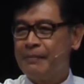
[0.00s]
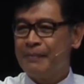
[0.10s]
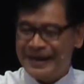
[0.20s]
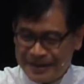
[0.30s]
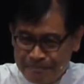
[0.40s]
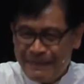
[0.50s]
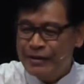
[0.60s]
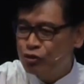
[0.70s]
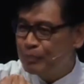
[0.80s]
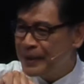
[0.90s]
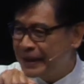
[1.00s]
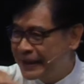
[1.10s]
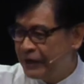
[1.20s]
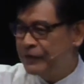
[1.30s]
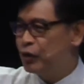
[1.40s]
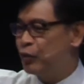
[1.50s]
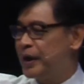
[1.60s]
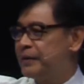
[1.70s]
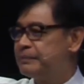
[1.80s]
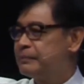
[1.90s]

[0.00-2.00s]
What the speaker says: But it's meant to be given away.